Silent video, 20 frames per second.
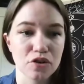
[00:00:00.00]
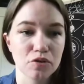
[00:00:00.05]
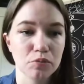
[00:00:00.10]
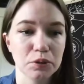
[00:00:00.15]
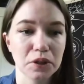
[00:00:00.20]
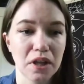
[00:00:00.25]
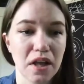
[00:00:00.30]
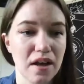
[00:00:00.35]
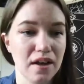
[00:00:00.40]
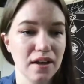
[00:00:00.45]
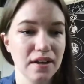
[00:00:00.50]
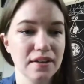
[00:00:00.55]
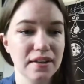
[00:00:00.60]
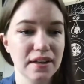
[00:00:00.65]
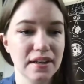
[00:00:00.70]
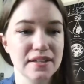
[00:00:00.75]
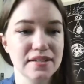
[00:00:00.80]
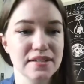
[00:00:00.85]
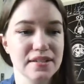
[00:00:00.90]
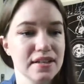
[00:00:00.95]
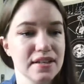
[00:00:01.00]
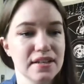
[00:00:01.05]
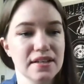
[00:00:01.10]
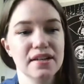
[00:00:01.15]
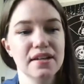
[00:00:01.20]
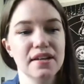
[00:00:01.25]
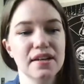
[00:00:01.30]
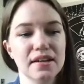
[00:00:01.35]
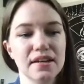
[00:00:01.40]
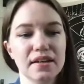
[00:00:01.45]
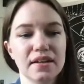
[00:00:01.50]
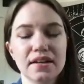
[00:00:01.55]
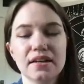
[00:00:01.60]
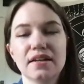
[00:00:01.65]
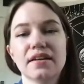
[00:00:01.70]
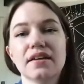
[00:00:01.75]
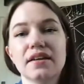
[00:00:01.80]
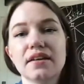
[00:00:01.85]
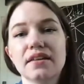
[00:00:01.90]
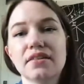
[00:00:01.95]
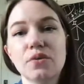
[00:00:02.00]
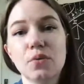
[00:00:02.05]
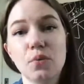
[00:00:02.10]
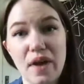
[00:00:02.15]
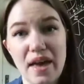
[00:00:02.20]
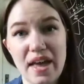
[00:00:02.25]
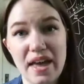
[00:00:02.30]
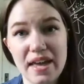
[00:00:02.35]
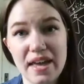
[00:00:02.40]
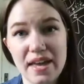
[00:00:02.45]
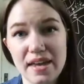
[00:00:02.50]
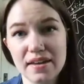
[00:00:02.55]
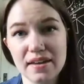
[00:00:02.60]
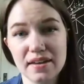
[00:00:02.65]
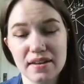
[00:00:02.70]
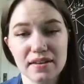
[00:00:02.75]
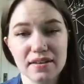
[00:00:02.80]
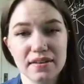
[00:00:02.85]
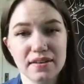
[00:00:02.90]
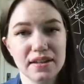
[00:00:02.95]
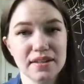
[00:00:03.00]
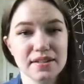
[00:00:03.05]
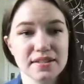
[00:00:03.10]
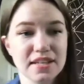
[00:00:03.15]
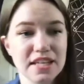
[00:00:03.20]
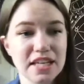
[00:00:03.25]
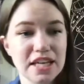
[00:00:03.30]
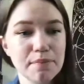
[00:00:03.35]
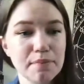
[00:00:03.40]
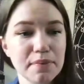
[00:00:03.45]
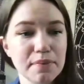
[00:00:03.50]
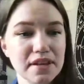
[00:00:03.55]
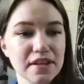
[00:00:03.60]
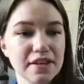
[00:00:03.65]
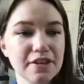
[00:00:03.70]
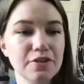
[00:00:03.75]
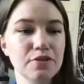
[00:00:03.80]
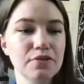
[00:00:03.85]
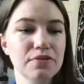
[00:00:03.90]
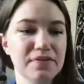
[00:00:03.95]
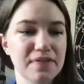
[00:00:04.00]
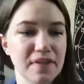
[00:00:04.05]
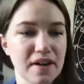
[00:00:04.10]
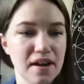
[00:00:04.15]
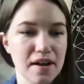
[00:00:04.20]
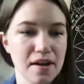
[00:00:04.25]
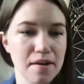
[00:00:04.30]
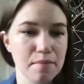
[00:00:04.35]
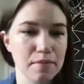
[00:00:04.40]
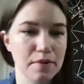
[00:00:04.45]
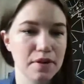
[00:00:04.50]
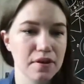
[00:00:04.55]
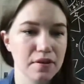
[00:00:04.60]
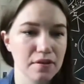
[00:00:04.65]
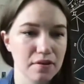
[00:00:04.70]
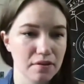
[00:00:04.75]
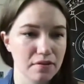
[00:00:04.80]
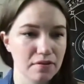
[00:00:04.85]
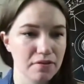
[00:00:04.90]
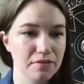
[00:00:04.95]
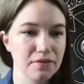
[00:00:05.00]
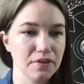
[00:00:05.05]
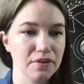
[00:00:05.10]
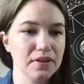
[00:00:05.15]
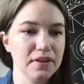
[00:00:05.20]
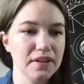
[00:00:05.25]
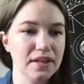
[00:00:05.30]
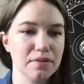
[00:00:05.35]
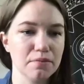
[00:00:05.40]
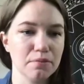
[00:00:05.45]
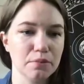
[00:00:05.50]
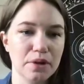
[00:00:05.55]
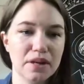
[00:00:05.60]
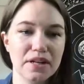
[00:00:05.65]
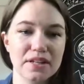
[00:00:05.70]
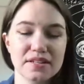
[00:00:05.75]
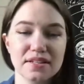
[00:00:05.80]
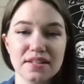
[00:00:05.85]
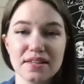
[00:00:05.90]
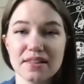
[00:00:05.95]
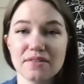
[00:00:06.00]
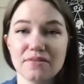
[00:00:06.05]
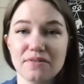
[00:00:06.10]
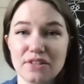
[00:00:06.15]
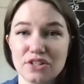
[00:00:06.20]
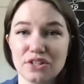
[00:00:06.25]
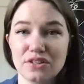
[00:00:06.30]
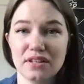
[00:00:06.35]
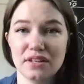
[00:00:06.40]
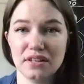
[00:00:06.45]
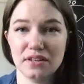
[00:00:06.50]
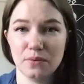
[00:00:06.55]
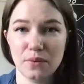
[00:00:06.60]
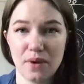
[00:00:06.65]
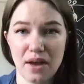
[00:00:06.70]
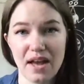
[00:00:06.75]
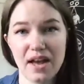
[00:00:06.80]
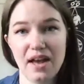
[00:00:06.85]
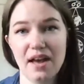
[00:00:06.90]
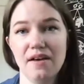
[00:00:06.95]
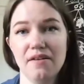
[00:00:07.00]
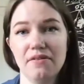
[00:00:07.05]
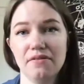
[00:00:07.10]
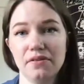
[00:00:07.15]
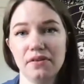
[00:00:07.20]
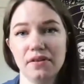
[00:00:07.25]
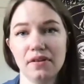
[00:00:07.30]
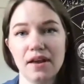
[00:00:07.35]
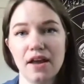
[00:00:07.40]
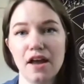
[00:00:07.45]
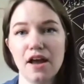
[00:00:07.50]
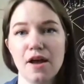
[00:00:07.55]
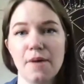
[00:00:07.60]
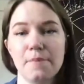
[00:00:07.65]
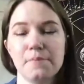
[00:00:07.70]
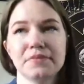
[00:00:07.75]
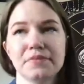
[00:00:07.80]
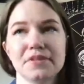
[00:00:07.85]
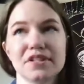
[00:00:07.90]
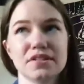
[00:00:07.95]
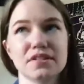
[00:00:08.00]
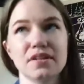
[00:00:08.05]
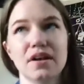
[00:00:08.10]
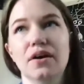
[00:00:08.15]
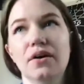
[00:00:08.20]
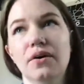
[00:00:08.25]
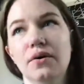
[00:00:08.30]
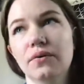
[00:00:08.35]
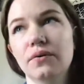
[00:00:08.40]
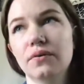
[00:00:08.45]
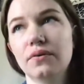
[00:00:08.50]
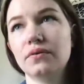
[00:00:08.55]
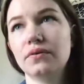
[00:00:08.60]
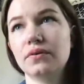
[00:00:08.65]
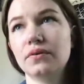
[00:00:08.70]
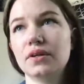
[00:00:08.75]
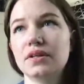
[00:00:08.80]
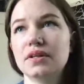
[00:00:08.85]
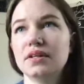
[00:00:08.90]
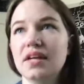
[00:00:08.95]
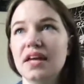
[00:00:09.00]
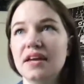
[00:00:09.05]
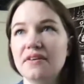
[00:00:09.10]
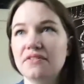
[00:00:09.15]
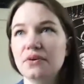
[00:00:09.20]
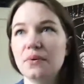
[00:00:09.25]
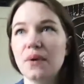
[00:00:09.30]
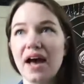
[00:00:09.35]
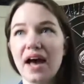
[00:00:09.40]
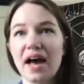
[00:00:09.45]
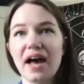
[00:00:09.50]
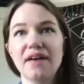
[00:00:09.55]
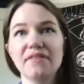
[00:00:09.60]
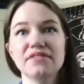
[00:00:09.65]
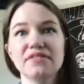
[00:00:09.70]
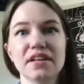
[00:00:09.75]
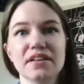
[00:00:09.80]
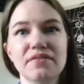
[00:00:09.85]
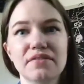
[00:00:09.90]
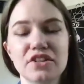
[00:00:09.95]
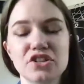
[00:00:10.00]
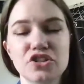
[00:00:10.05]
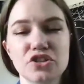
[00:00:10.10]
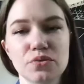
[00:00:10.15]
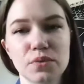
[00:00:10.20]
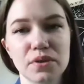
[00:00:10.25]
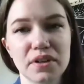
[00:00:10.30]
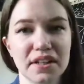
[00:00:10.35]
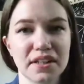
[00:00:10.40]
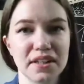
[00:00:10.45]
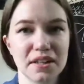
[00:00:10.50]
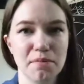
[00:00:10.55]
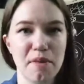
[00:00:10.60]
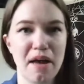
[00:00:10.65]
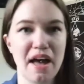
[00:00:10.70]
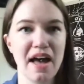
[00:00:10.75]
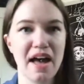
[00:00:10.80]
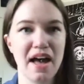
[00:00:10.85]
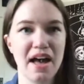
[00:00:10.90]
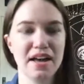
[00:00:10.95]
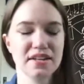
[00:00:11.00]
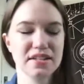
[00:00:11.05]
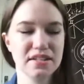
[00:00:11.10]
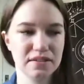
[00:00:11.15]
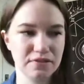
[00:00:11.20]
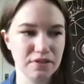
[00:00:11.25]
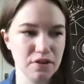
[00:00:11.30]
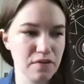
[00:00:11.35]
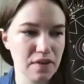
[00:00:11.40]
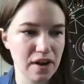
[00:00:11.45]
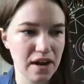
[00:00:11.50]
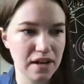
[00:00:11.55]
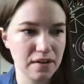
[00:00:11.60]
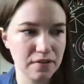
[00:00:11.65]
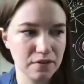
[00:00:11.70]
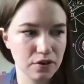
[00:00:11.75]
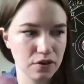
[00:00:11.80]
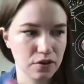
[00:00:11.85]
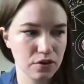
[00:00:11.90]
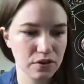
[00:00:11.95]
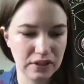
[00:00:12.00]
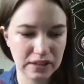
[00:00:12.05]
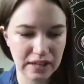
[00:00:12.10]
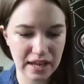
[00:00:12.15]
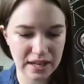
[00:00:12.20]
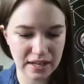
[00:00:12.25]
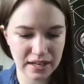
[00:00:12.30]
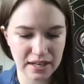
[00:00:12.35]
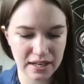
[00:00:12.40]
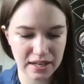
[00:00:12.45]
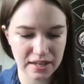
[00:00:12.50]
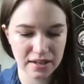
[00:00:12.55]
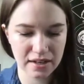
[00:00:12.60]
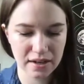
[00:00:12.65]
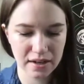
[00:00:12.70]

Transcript: block that is in the way that's keeping you from fully embracing the vision that you have. So, if you have done vision work in the past, if you've kind of created